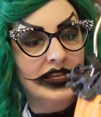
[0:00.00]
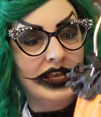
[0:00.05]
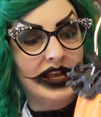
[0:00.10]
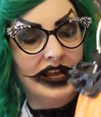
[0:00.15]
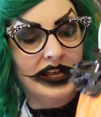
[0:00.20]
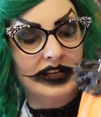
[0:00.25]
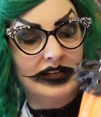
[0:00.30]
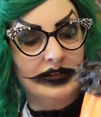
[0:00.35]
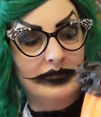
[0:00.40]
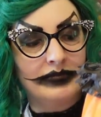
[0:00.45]

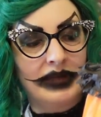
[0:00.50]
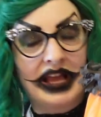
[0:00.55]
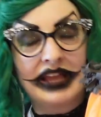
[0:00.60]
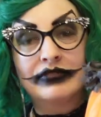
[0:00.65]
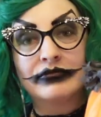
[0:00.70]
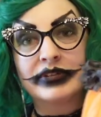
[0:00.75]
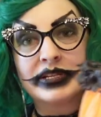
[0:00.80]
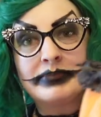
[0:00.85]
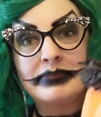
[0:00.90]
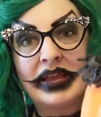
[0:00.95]
I
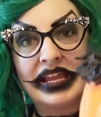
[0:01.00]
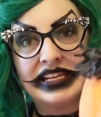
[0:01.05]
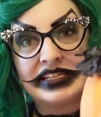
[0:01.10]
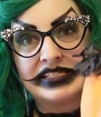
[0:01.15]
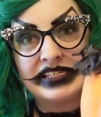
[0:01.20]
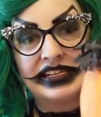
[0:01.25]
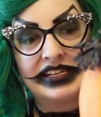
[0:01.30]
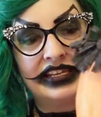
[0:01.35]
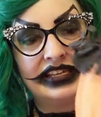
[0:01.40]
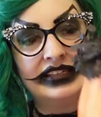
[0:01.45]

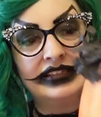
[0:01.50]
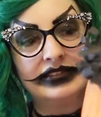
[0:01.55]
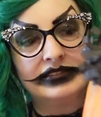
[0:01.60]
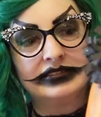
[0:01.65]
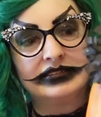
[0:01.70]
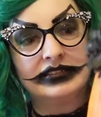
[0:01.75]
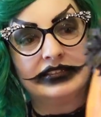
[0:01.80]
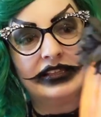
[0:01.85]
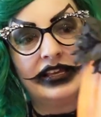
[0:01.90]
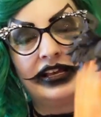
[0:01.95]
repainted it
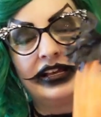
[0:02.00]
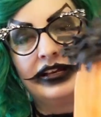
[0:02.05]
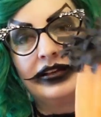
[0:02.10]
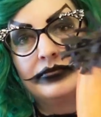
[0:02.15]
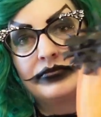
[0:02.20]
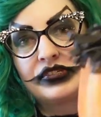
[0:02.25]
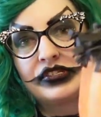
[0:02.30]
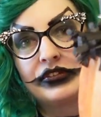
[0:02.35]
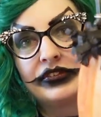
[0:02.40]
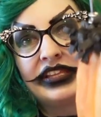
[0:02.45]

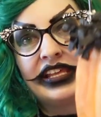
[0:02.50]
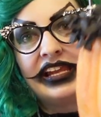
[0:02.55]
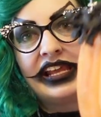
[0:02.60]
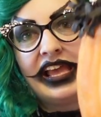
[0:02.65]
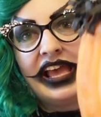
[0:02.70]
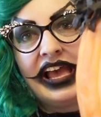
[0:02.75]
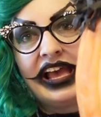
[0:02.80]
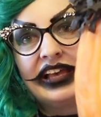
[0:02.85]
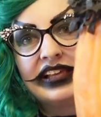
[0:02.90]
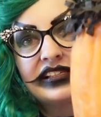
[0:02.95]
so that it
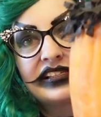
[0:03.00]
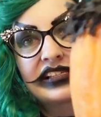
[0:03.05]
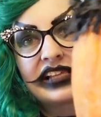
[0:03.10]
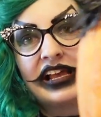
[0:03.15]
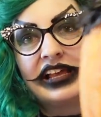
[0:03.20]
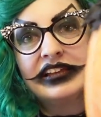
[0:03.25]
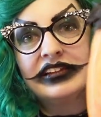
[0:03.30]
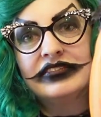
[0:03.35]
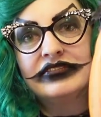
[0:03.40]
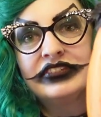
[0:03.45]
has
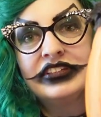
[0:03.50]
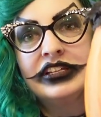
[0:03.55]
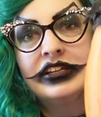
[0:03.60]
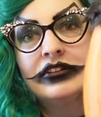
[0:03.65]
kind of,